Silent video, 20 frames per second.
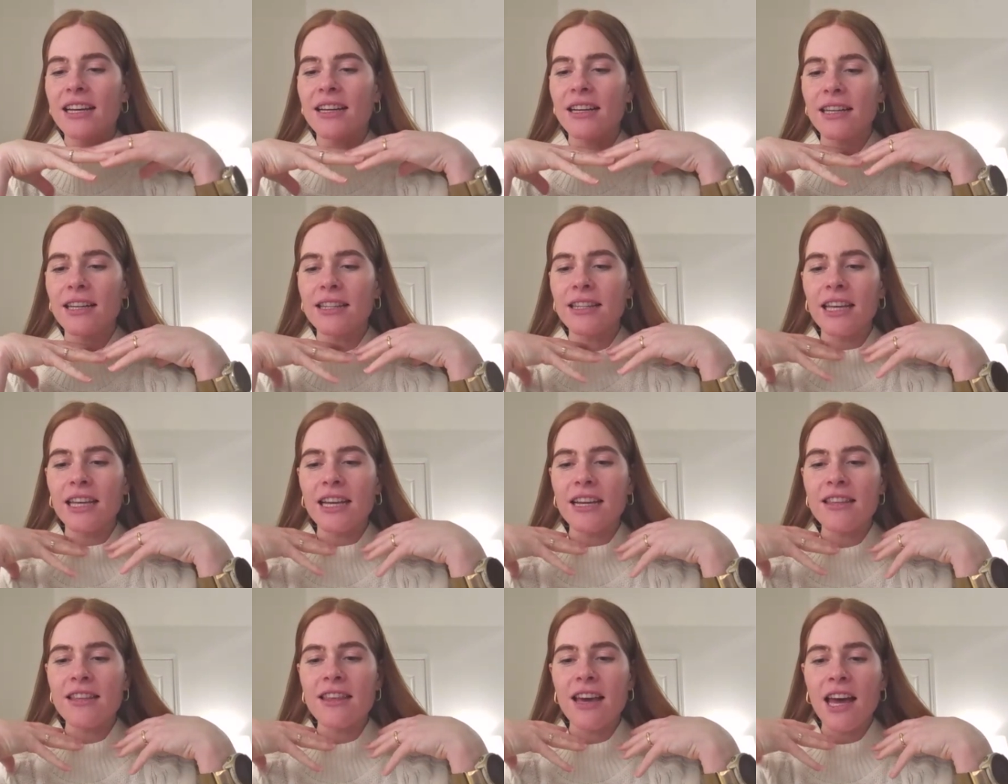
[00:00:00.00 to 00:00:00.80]
I
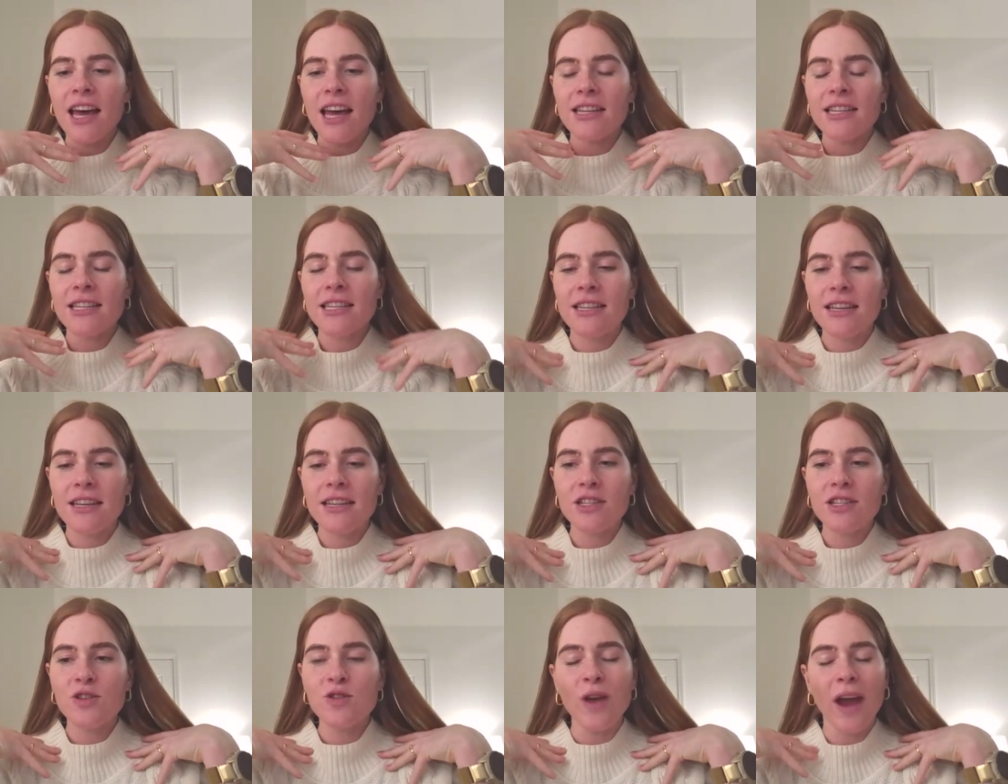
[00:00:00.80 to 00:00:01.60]
think that
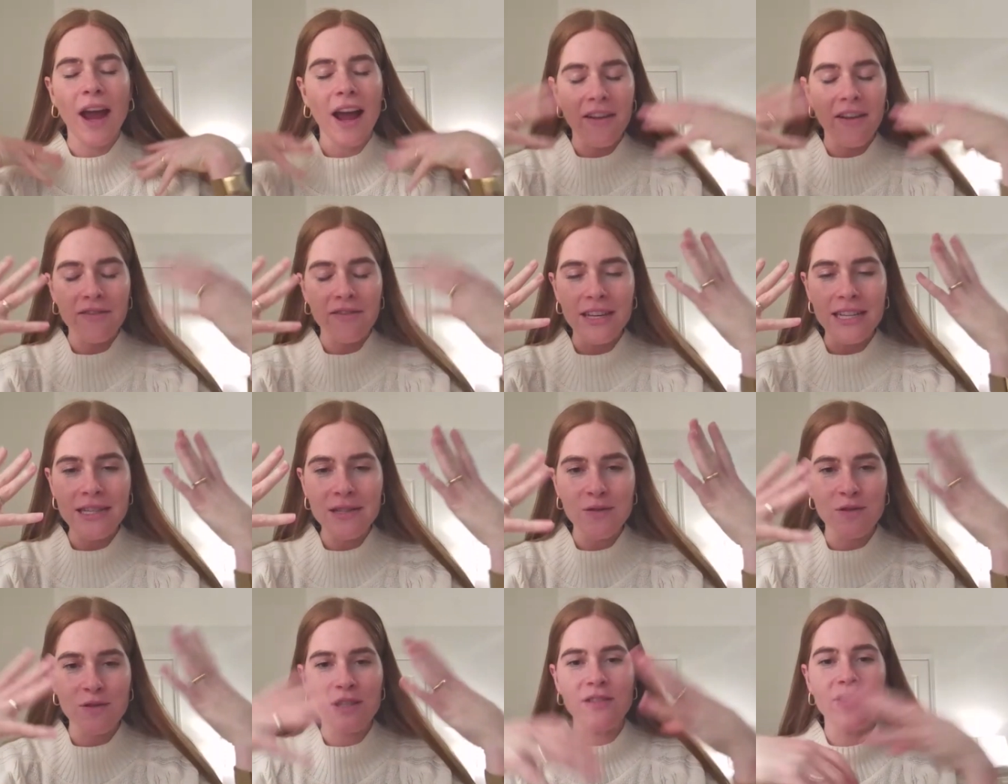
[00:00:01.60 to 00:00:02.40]
to have these
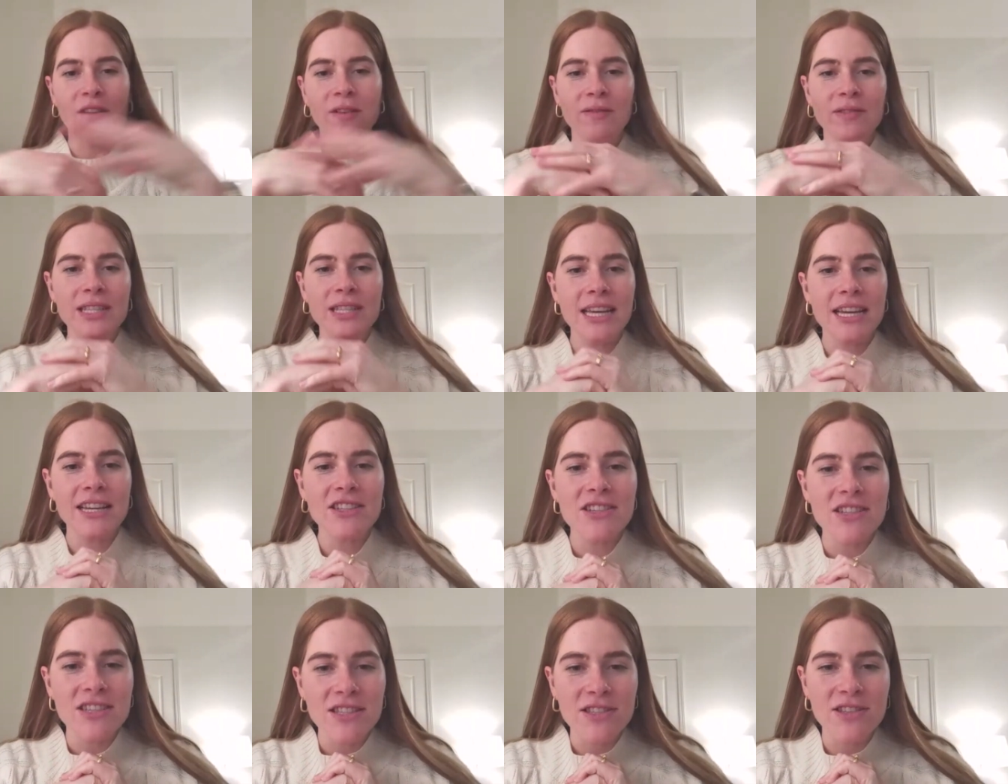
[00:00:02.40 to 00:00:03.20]
sorts of
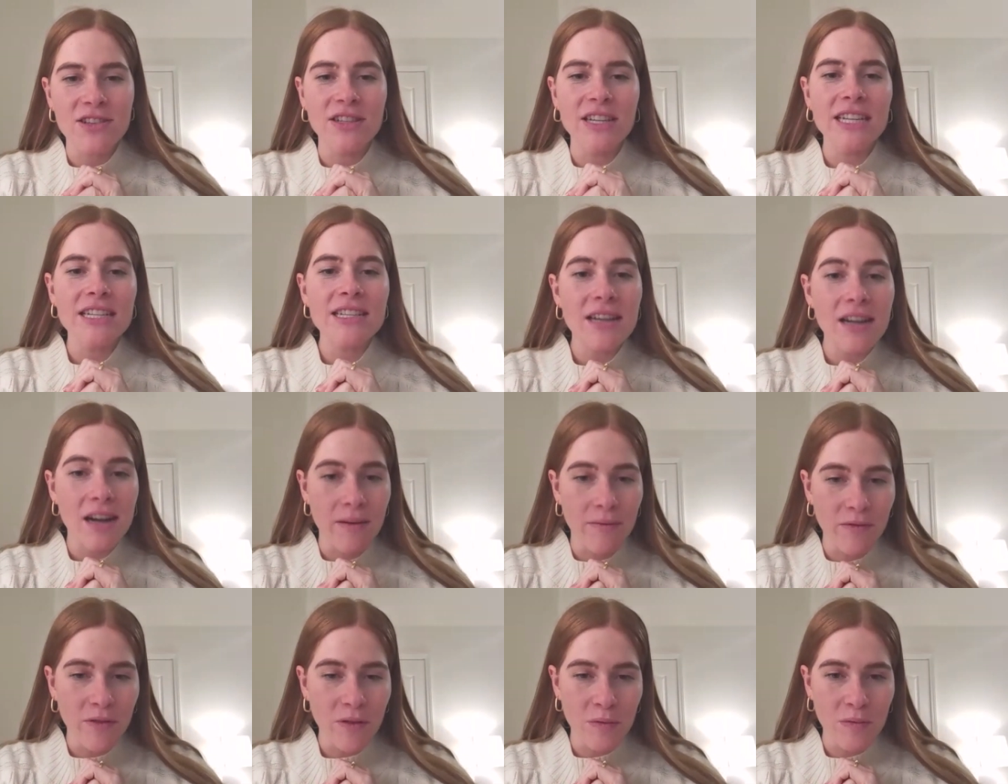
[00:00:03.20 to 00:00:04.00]
conversations, you need to
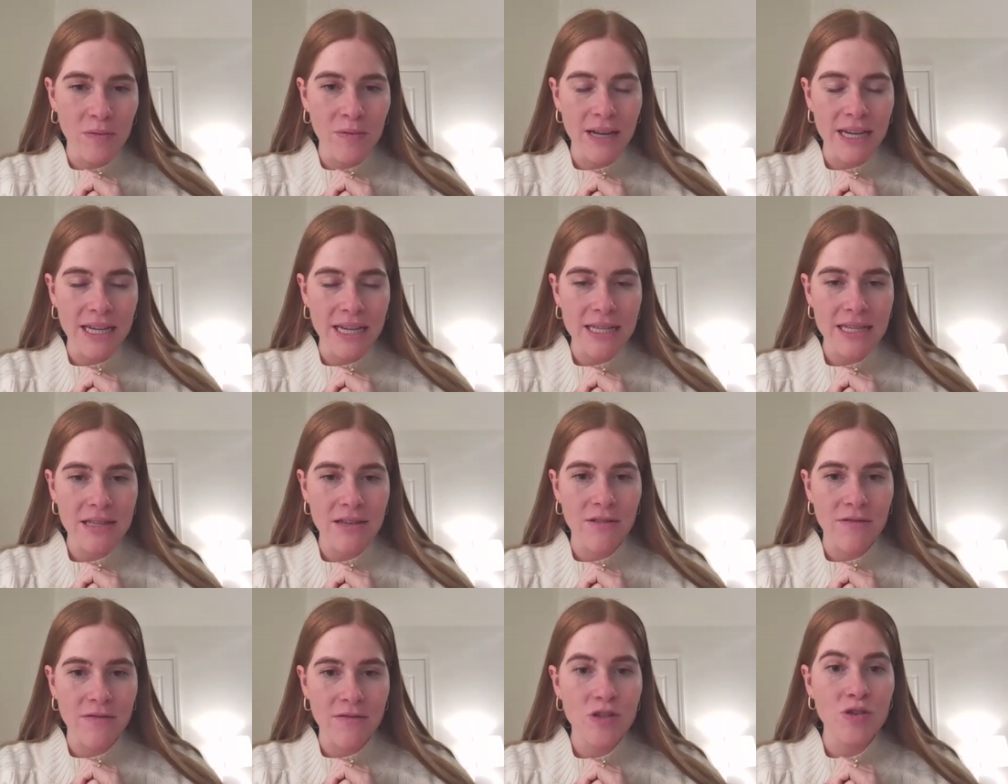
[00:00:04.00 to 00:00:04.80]
come from a place
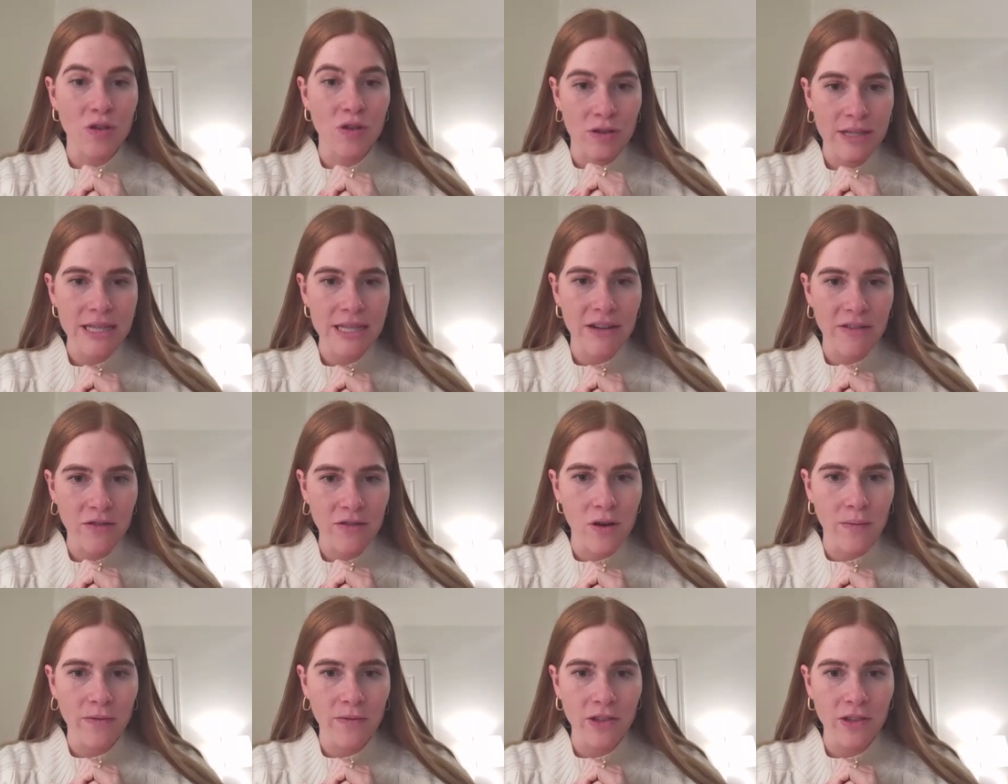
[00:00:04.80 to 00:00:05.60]
of strong self
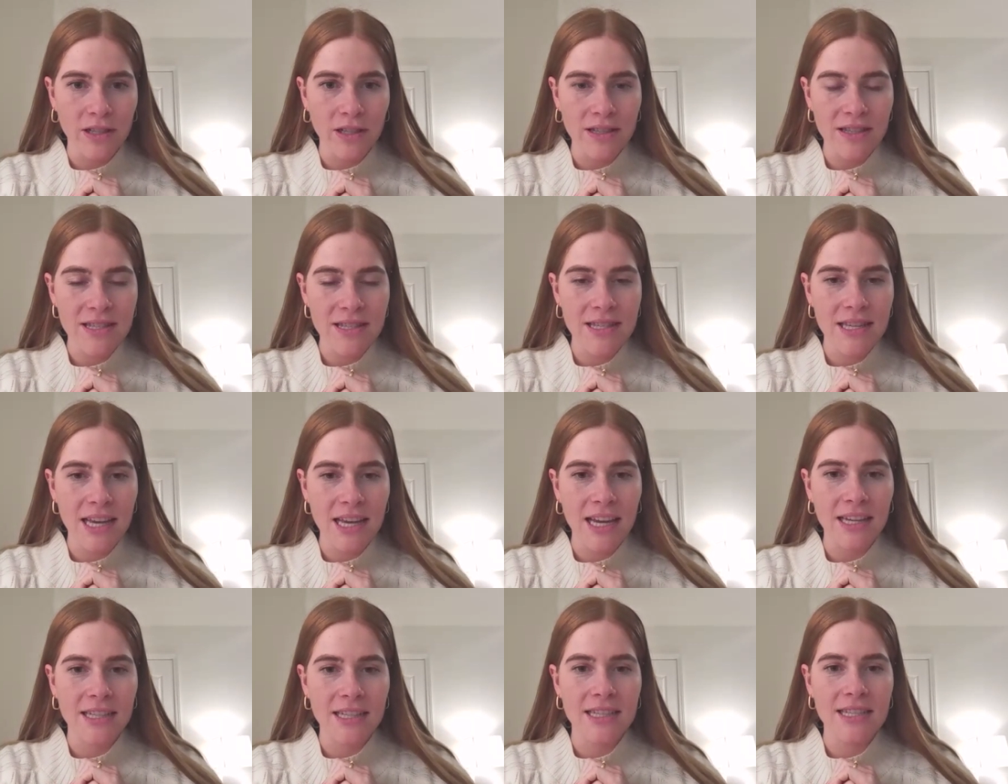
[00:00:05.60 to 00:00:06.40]
confidence
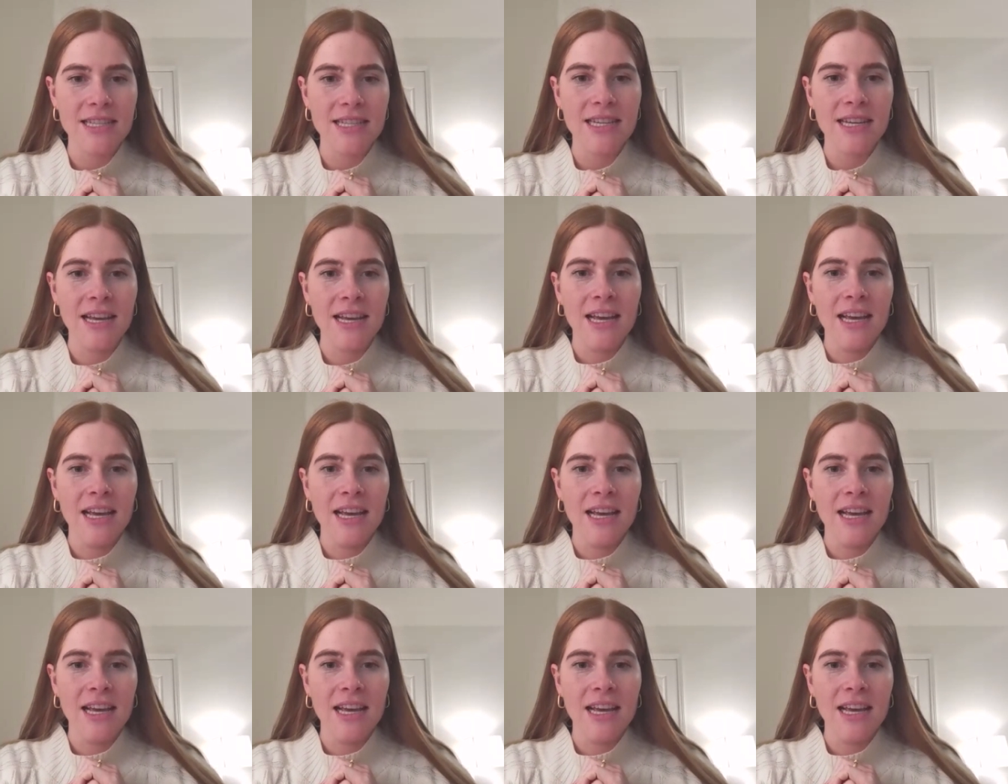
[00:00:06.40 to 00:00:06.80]
and